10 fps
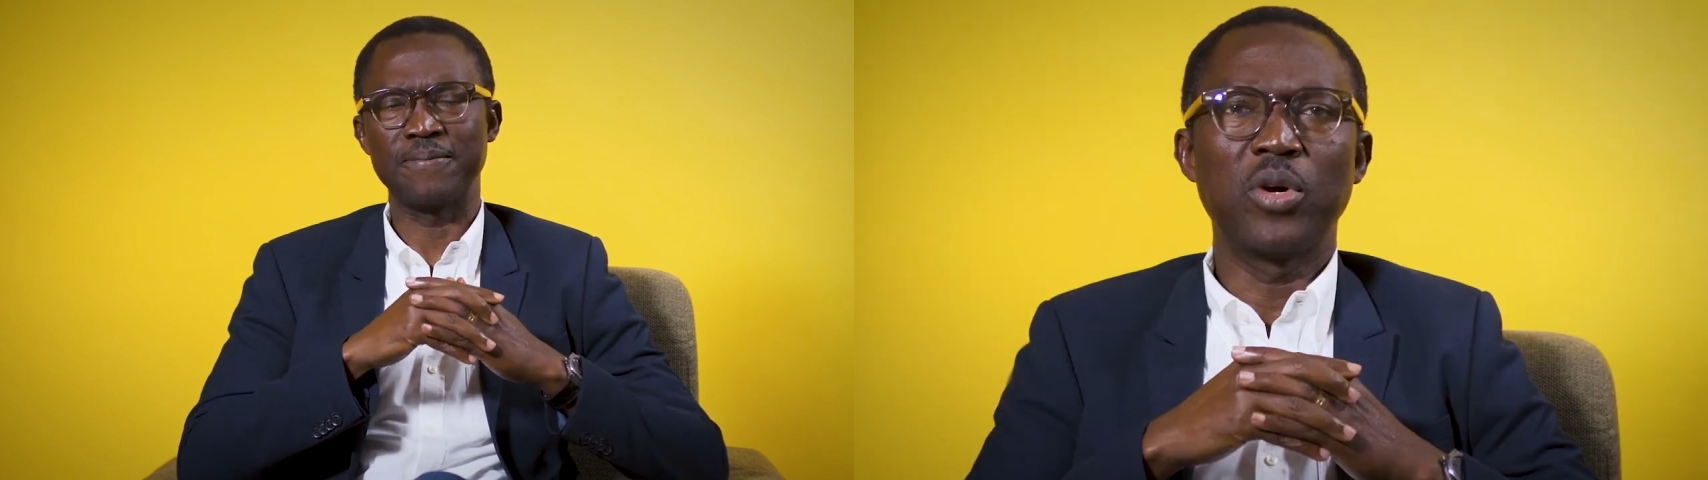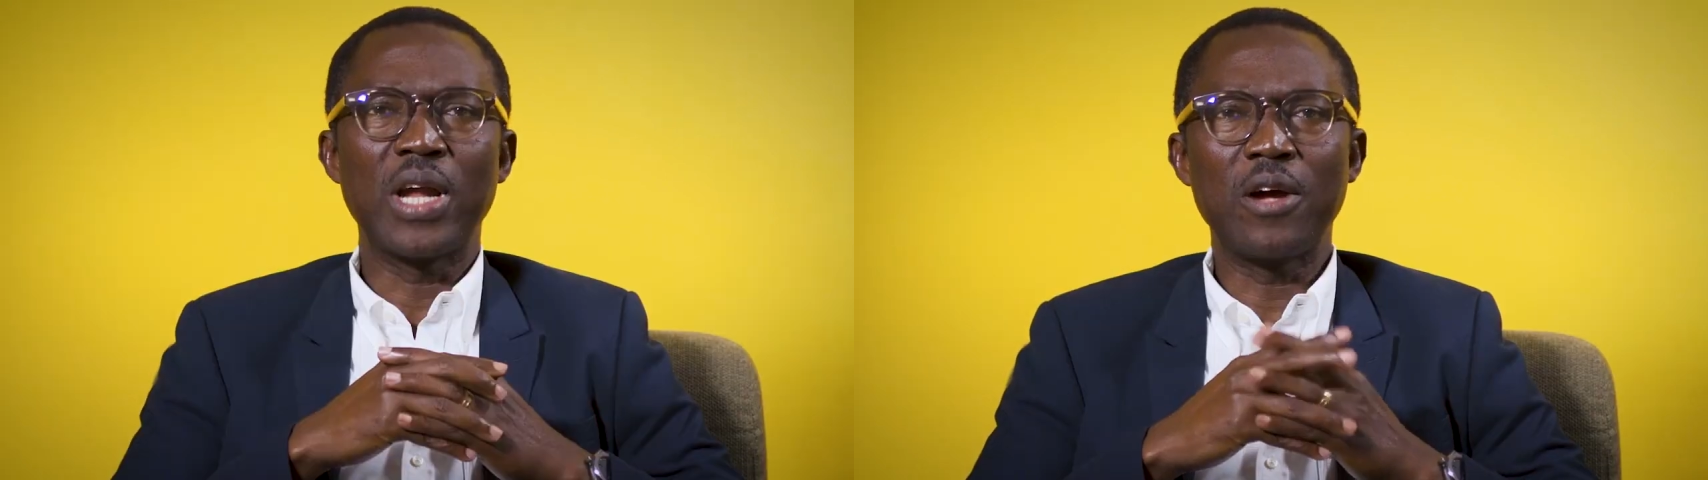
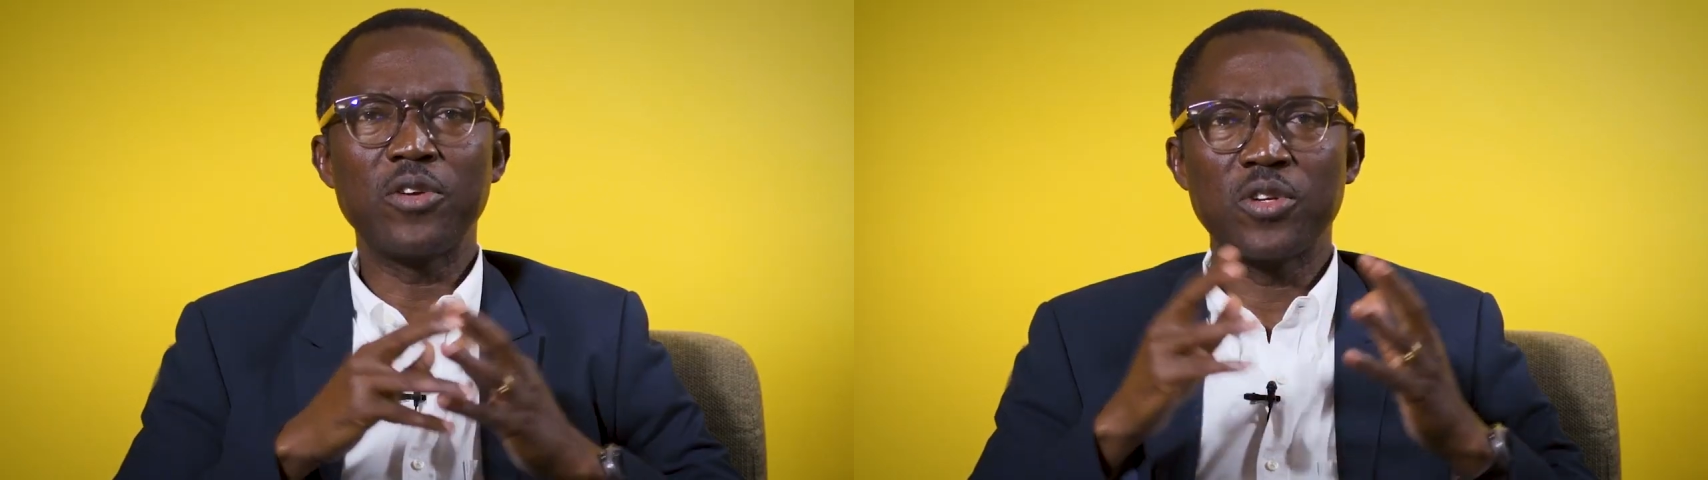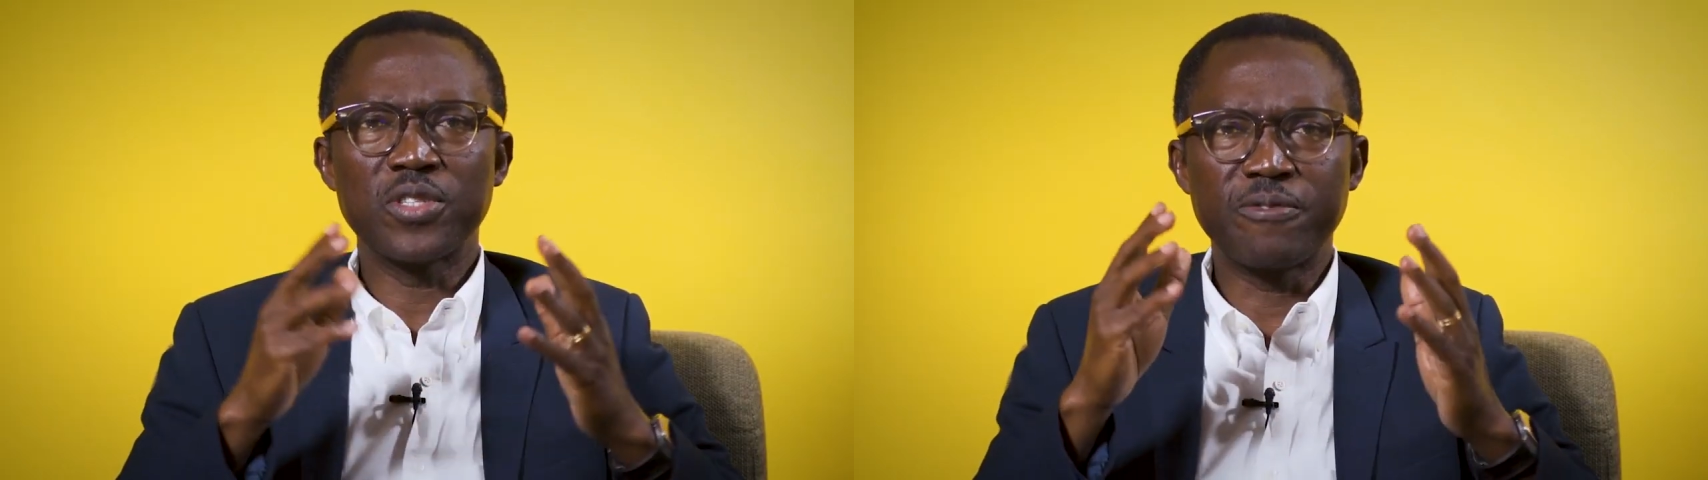But how
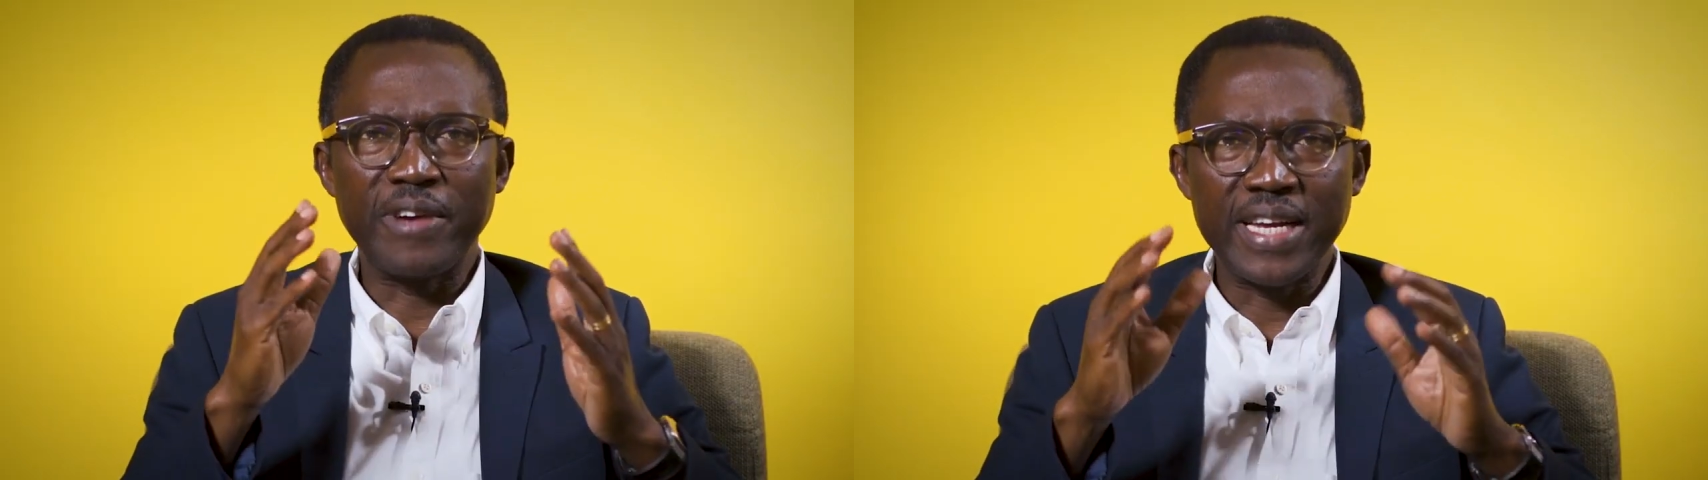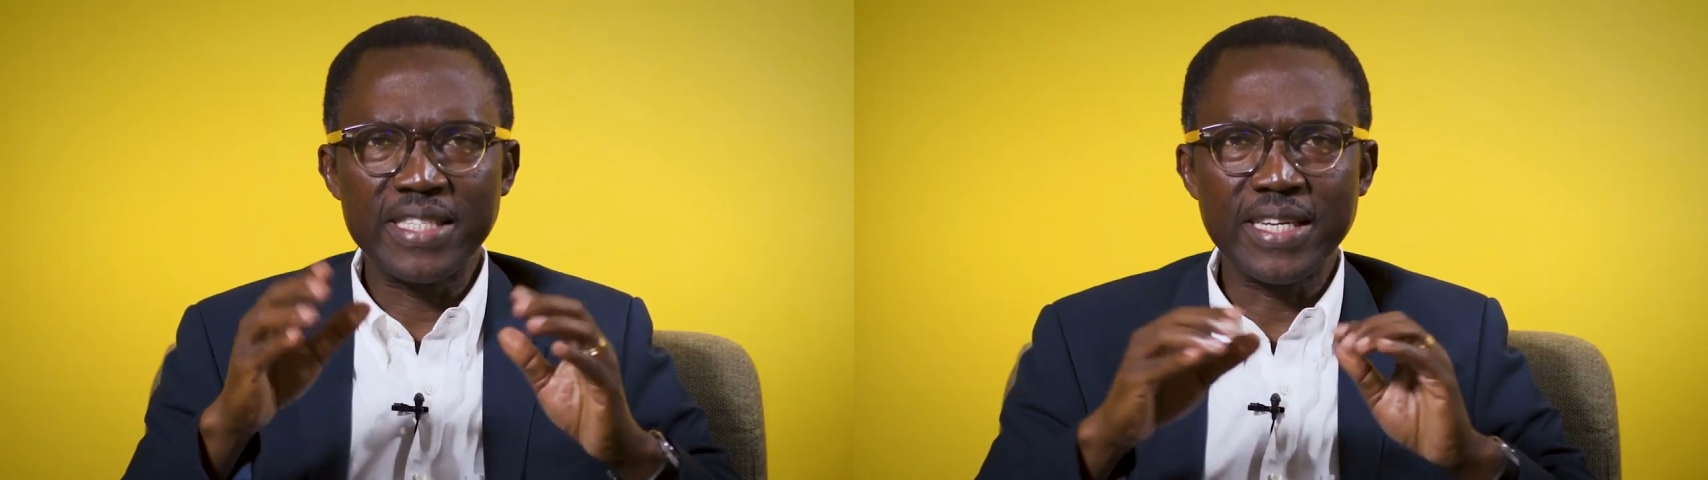does
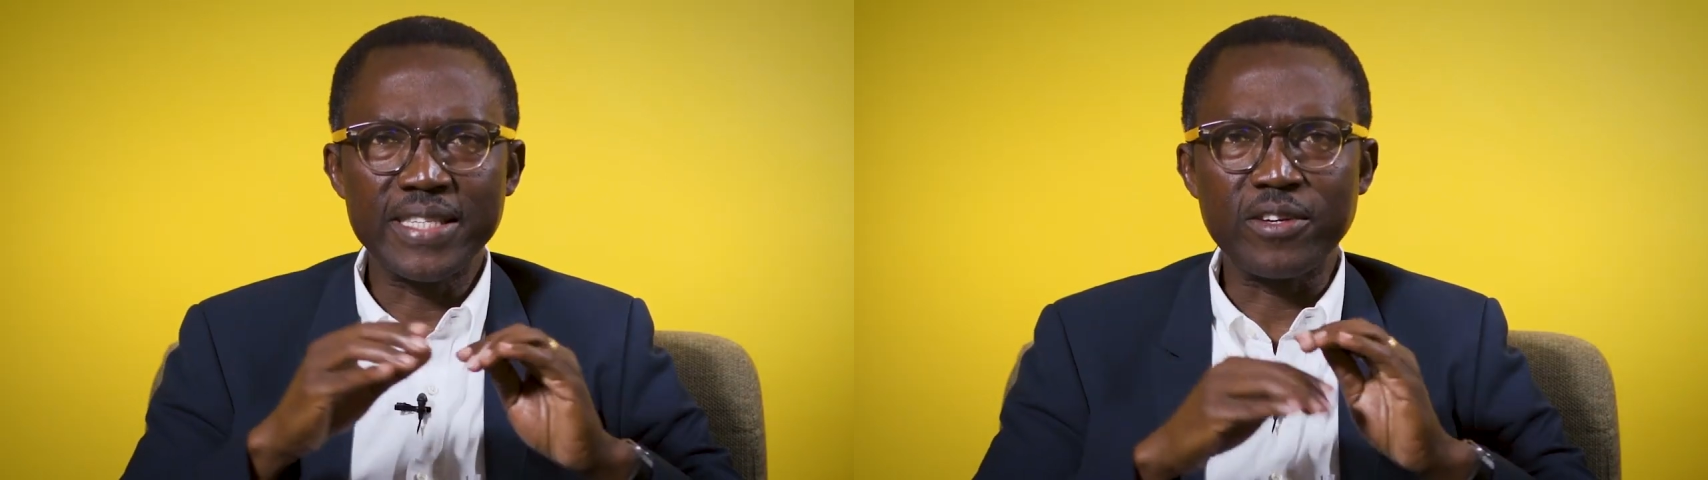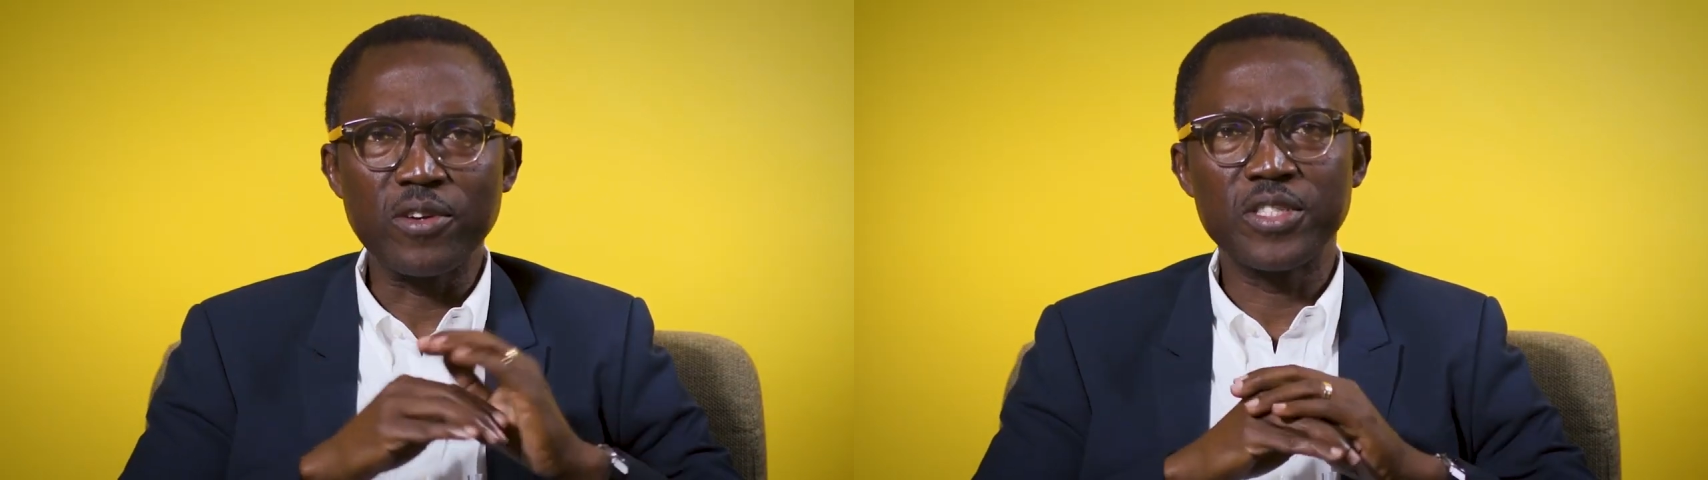financial
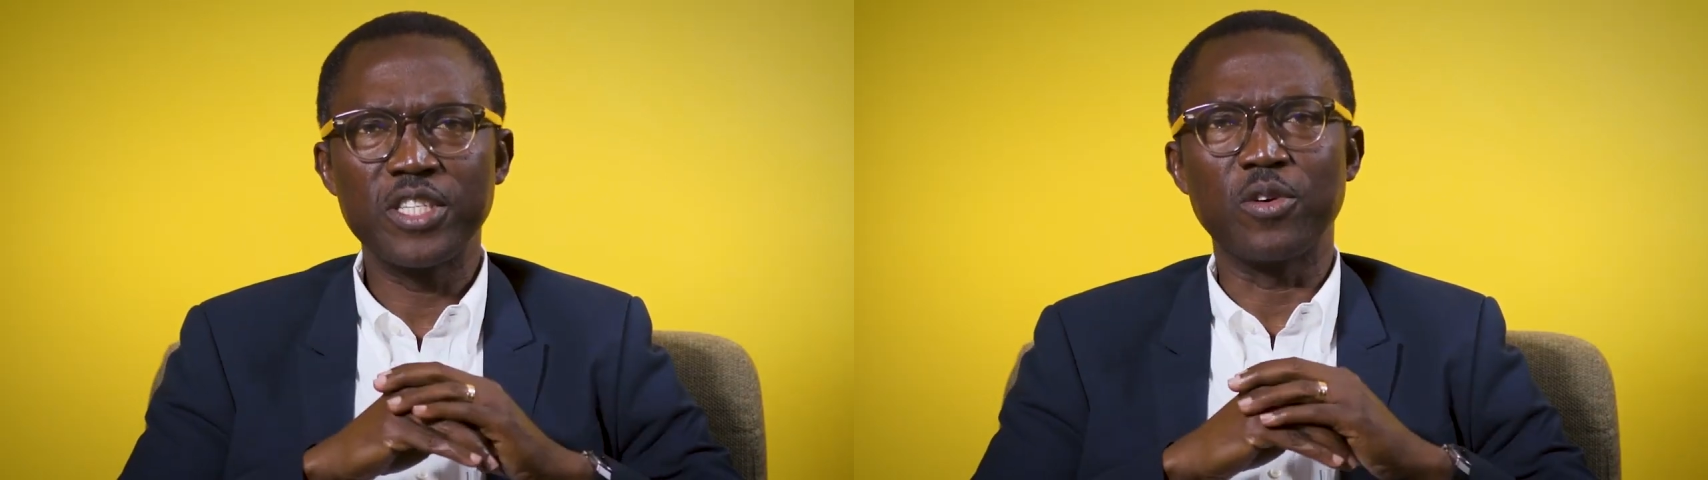technology